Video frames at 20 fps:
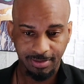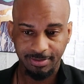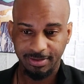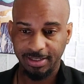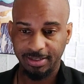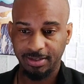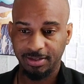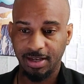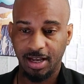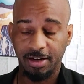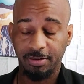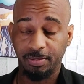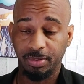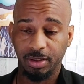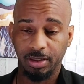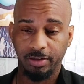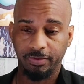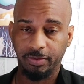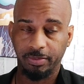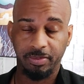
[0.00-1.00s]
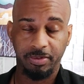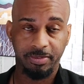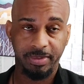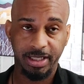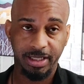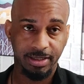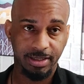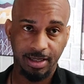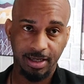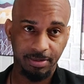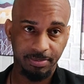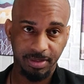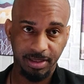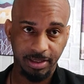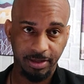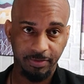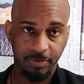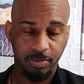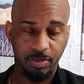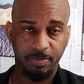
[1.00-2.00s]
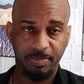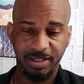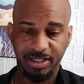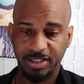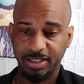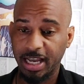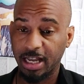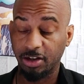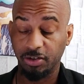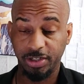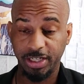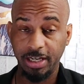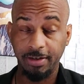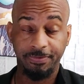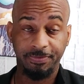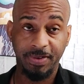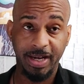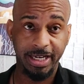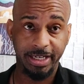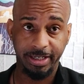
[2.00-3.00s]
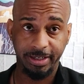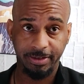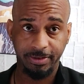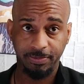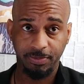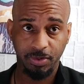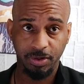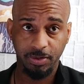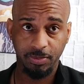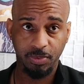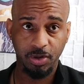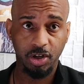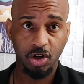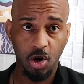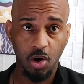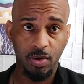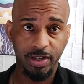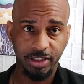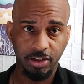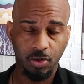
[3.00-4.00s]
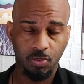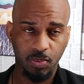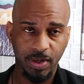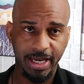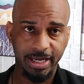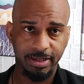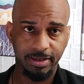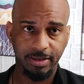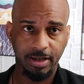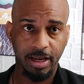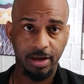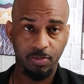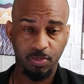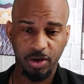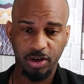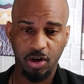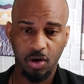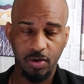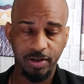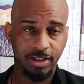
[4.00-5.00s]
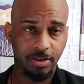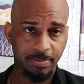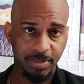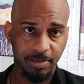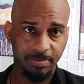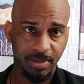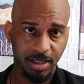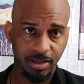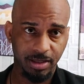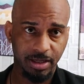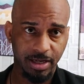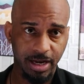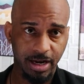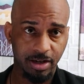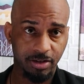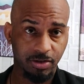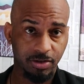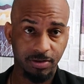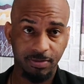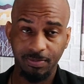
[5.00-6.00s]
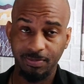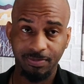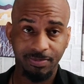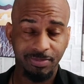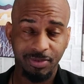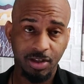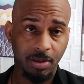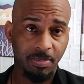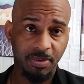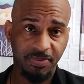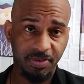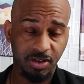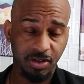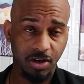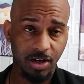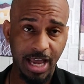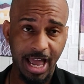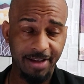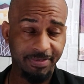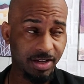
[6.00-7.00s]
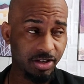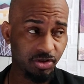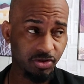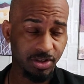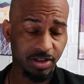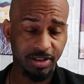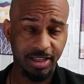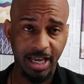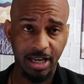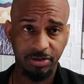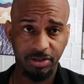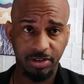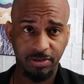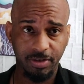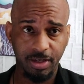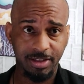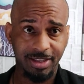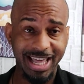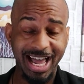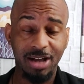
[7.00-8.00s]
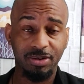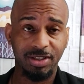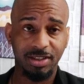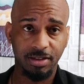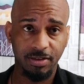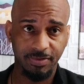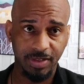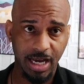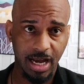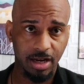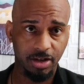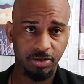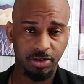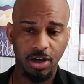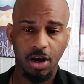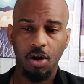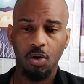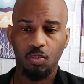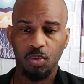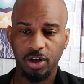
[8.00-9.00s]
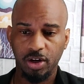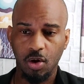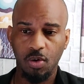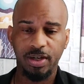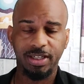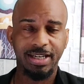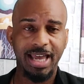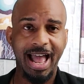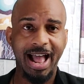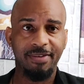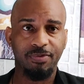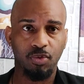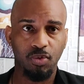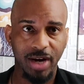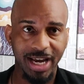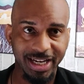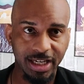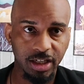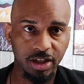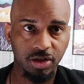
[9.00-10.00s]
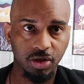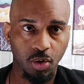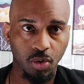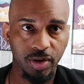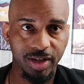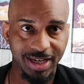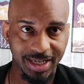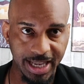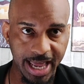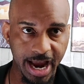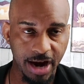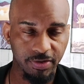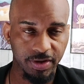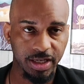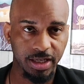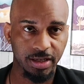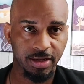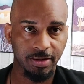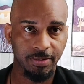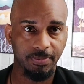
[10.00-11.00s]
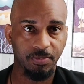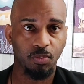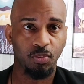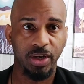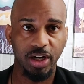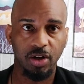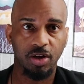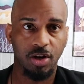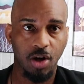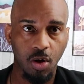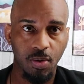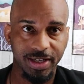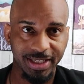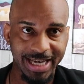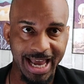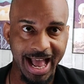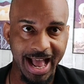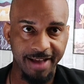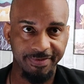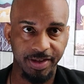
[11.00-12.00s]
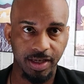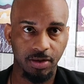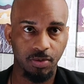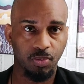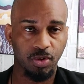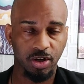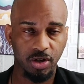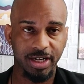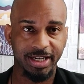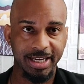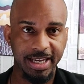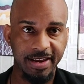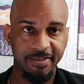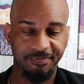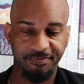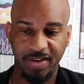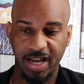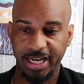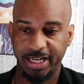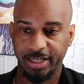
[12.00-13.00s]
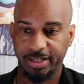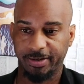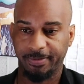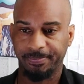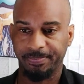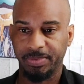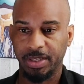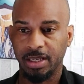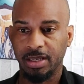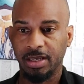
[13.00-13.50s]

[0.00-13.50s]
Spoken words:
This is unbelievable, man. Unbelievable. But stellar, keep fighting. We're going to win, and we're going to be millionaires. Some of us are going to have hundreds of thousands of dollars. We're going to have regulatory clarity. We are going to have it. We're going to keep fighting.